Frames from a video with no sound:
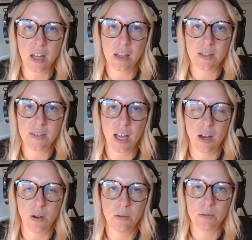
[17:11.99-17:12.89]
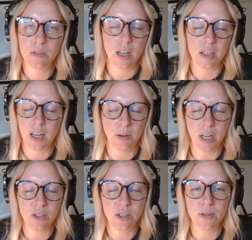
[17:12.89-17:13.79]
And that's not how I
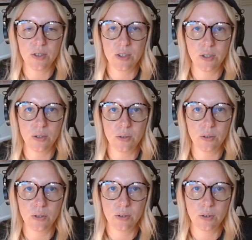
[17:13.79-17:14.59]
choose to